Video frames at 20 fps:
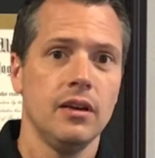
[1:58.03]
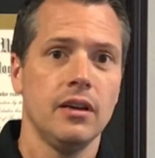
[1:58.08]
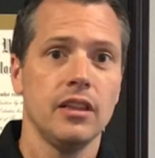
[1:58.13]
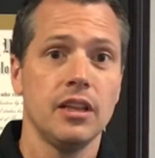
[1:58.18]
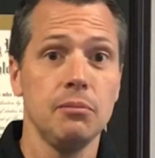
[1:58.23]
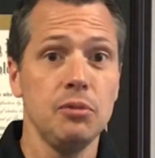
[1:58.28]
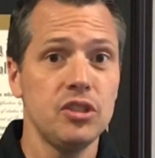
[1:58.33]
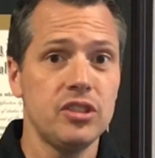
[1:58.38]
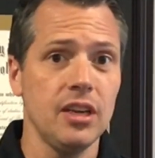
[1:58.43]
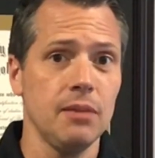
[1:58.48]

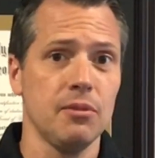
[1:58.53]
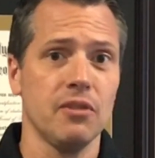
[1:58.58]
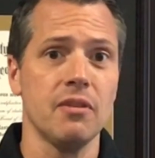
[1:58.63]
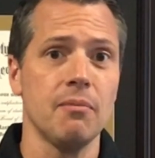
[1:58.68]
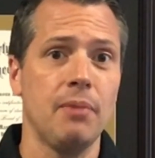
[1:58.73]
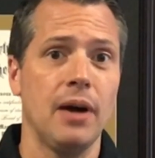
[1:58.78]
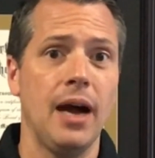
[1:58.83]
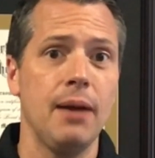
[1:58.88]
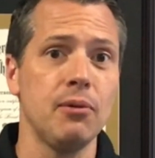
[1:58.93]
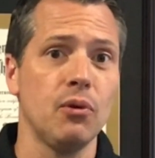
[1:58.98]
The Museum of the
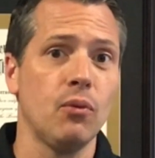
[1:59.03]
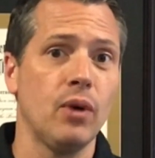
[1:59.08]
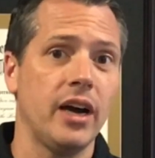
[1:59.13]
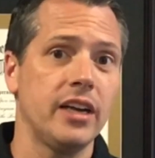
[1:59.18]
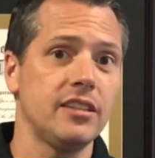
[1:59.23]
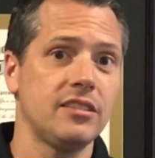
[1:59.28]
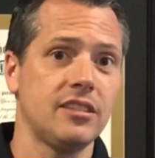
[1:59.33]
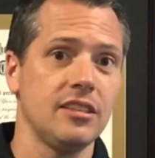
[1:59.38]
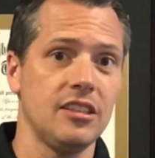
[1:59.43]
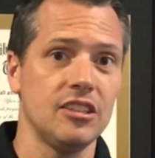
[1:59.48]
Bible
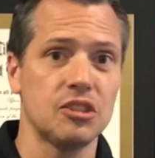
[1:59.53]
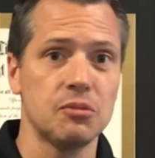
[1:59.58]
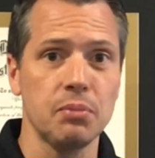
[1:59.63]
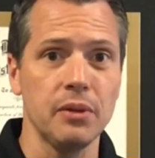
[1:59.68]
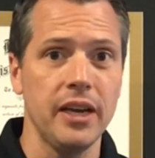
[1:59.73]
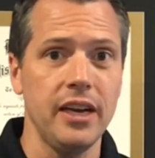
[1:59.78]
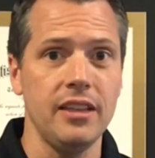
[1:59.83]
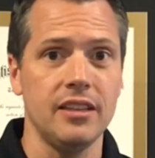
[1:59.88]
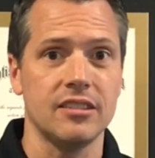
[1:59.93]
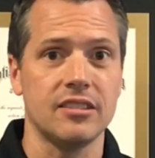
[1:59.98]
wanted to
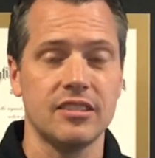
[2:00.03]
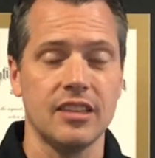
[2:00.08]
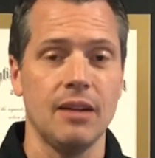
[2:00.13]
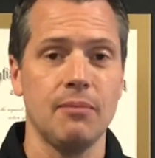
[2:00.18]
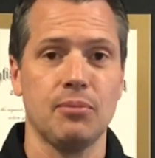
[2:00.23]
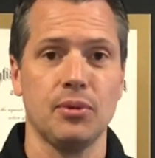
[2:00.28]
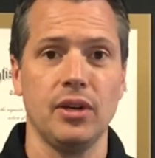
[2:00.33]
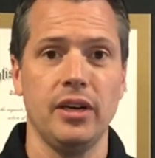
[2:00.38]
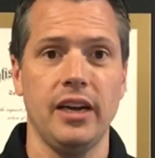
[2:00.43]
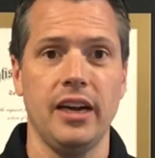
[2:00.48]
display this
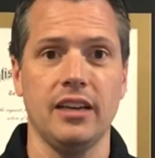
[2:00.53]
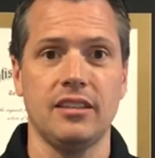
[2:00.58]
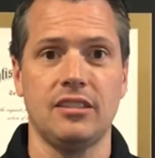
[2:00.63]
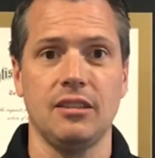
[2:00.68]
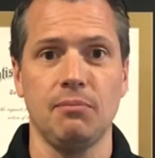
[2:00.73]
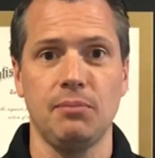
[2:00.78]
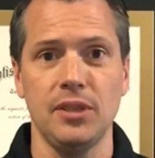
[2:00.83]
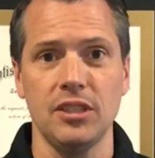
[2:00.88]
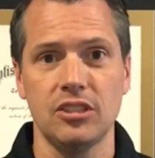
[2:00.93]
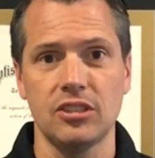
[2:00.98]
temporary
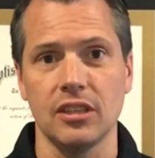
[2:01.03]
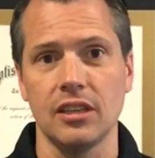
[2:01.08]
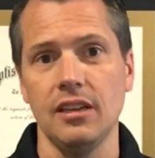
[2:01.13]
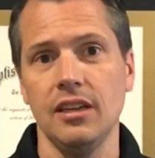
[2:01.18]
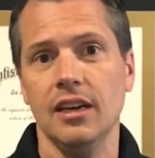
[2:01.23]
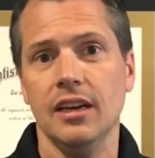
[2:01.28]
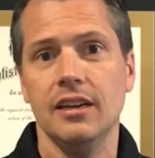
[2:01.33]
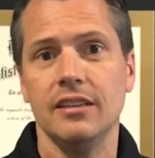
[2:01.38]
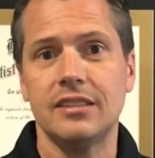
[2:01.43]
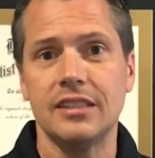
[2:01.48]
exhibition
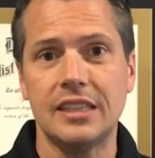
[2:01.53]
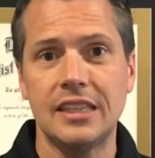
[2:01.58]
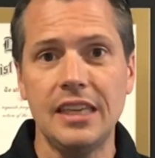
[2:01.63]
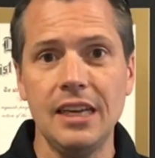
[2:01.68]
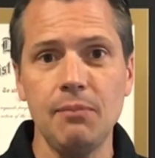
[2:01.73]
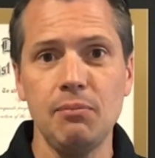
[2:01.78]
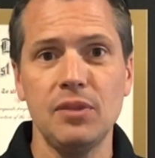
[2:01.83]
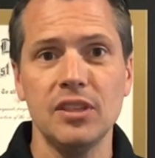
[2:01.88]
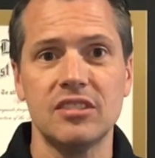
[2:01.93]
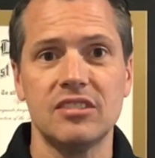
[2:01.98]
to
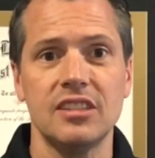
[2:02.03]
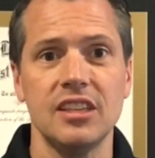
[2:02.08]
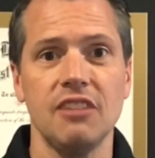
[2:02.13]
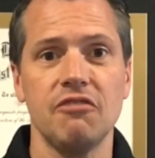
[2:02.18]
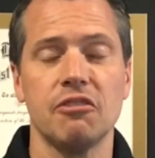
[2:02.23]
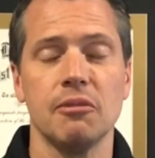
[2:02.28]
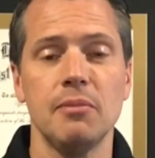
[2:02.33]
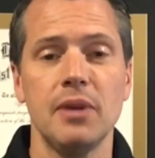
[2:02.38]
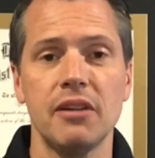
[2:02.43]
keep this thing from